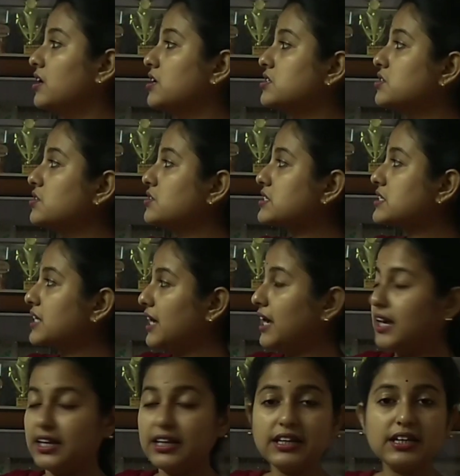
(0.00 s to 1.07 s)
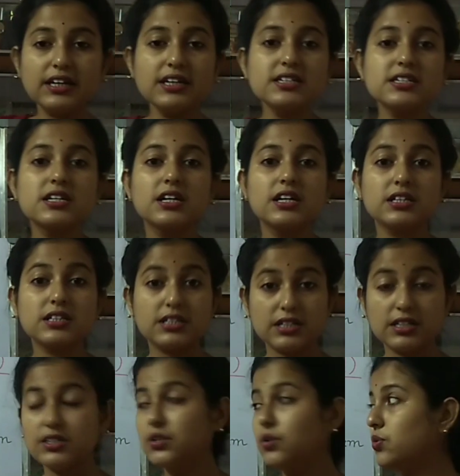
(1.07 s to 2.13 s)
So scale, it
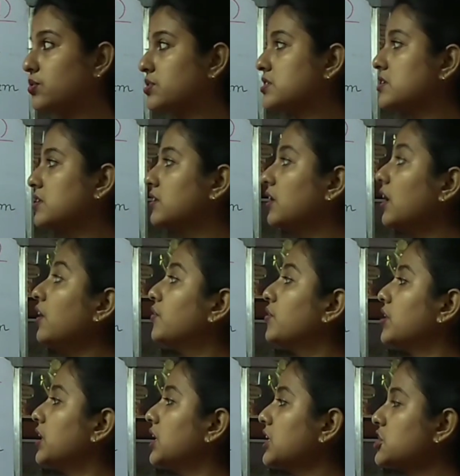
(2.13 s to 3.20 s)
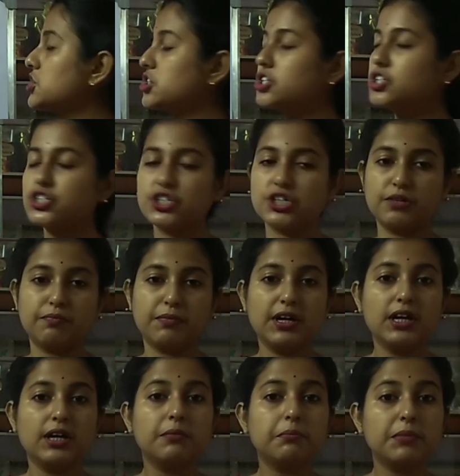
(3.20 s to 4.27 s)
denotes the relationship
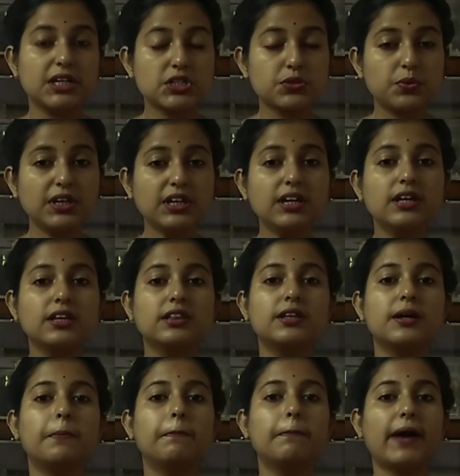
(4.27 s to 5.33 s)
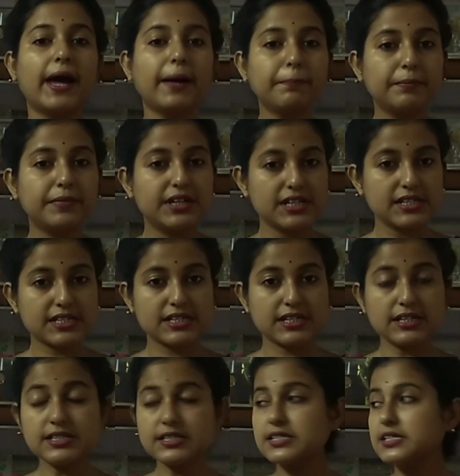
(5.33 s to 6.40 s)
between the map
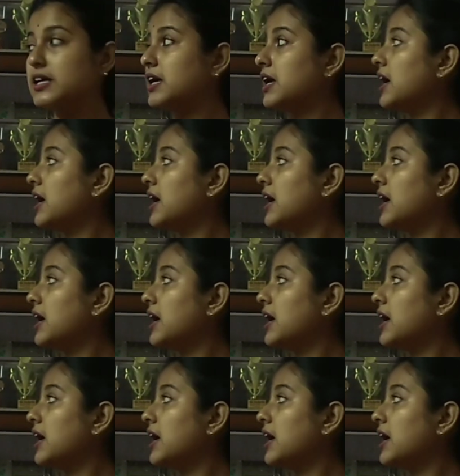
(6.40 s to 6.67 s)
distance